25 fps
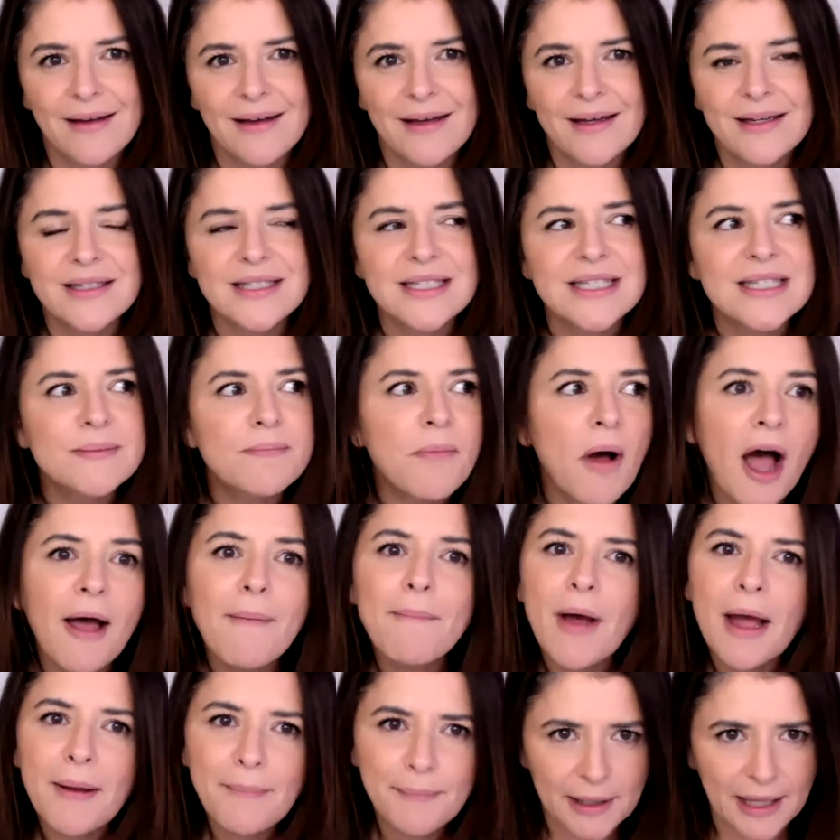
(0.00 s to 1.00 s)
Despite
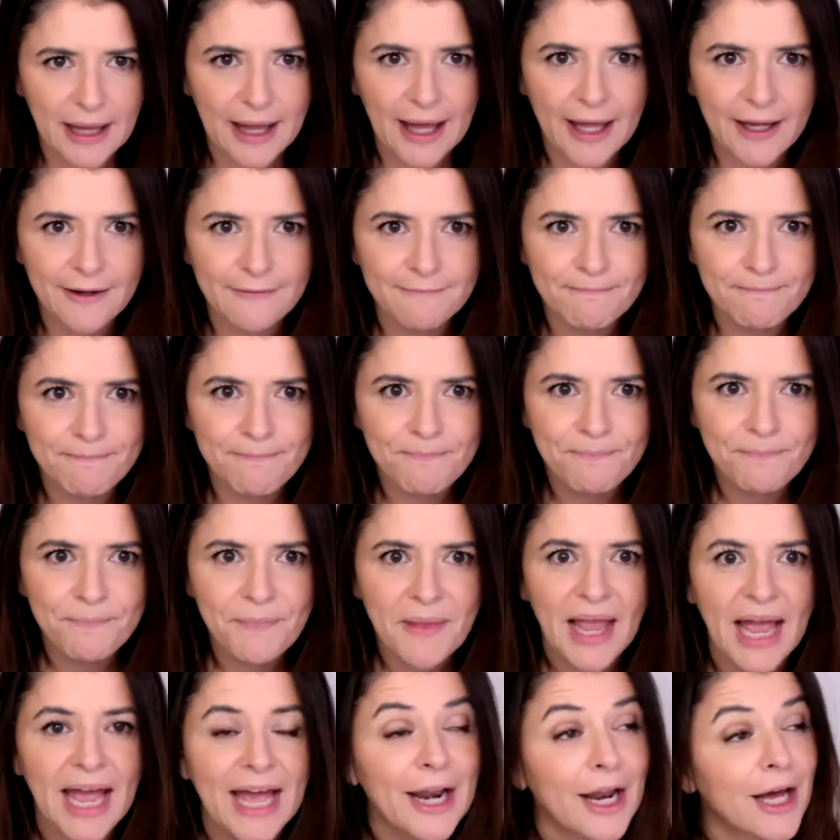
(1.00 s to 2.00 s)
my plan,
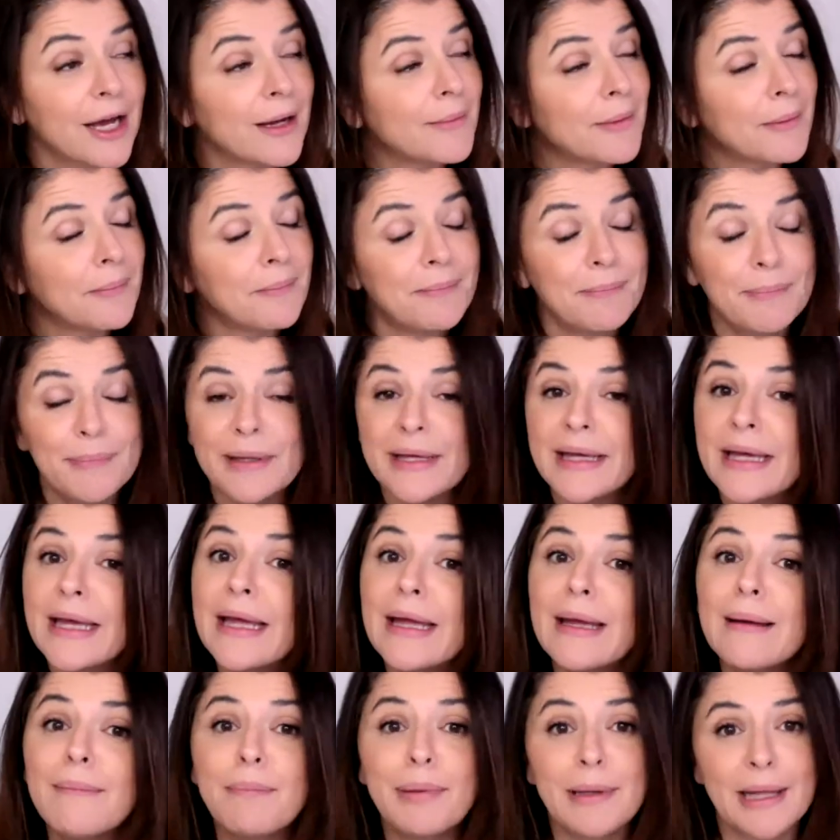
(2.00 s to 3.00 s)
and I'm a
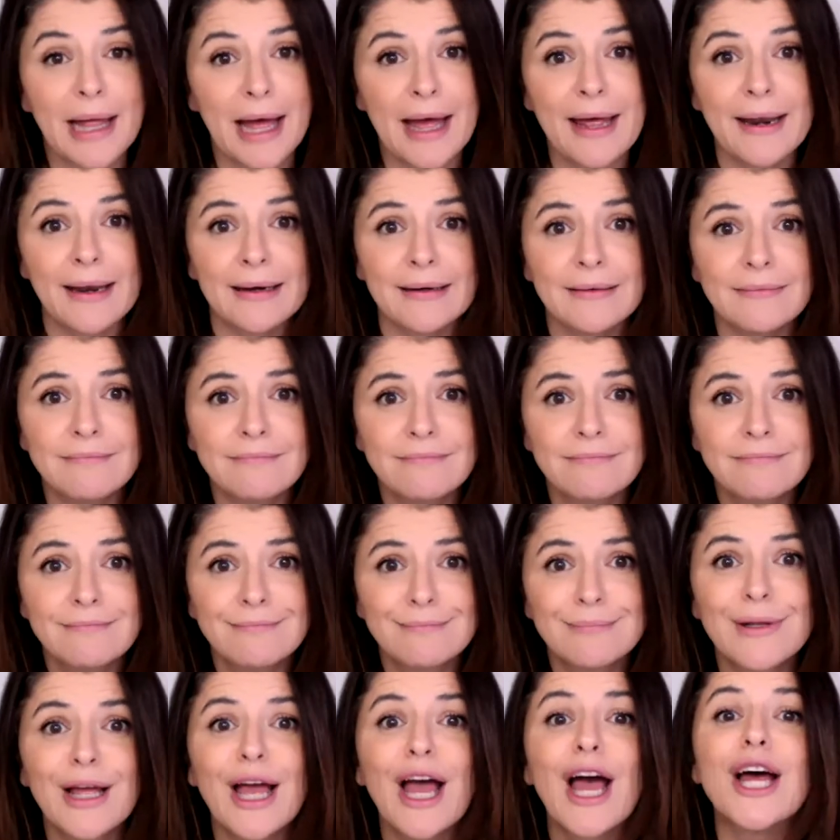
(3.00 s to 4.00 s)
big planner,
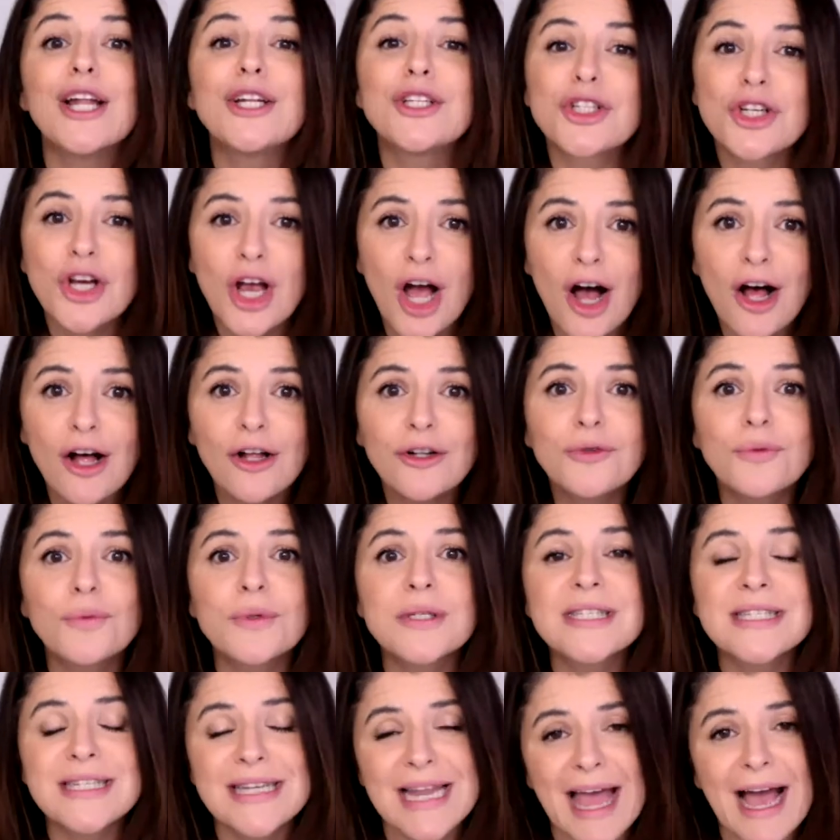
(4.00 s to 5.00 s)
a child
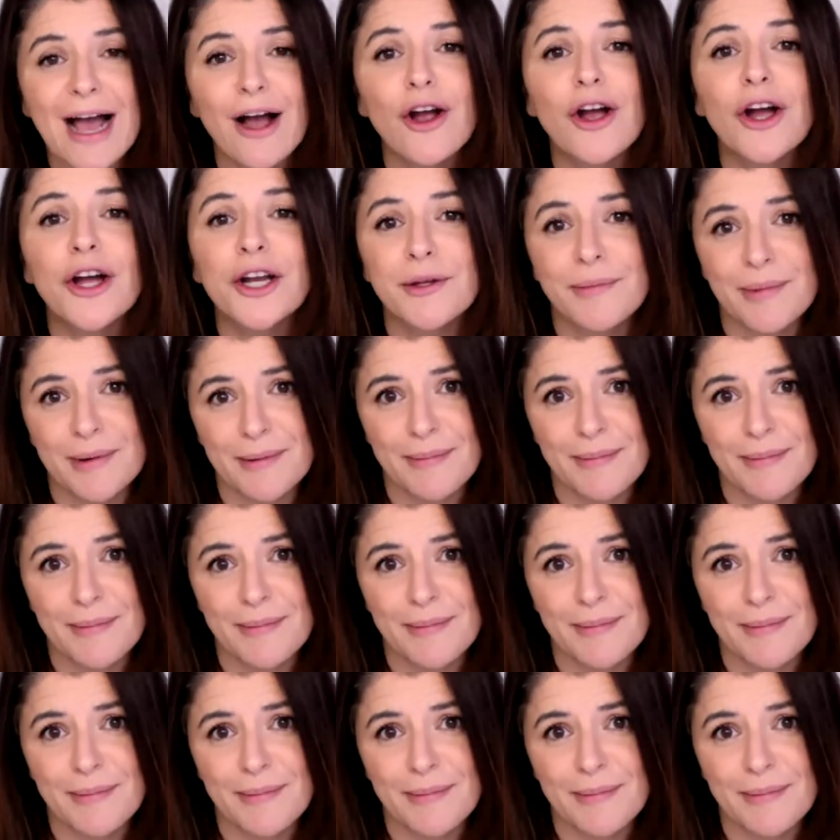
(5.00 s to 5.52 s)
was now going to be